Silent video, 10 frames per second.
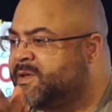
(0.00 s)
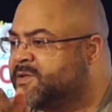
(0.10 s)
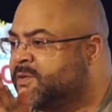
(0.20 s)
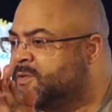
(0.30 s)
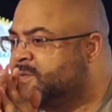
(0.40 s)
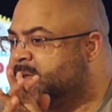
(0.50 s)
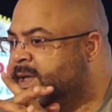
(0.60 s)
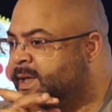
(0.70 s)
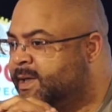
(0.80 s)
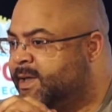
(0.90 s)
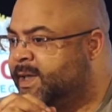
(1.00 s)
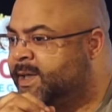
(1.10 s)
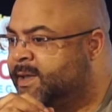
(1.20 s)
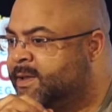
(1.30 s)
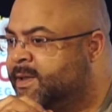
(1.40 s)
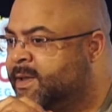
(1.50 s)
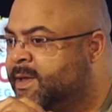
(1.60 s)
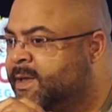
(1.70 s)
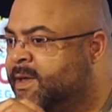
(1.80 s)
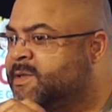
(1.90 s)
true. And and
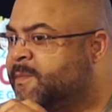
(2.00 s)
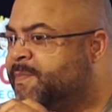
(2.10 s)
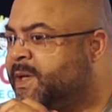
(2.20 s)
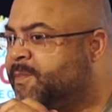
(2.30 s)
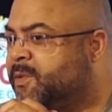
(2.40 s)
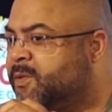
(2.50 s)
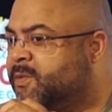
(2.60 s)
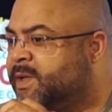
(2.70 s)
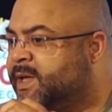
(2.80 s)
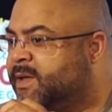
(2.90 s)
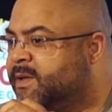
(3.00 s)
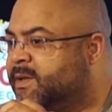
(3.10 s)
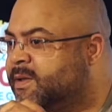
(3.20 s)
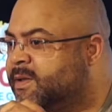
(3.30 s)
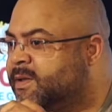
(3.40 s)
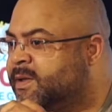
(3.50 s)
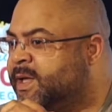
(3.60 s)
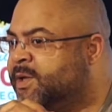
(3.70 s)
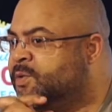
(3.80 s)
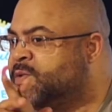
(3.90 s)
there's some people that
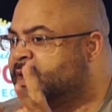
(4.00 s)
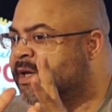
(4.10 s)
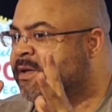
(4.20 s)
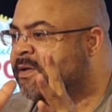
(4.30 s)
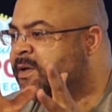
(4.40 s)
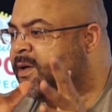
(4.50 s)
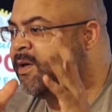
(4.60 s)
that use other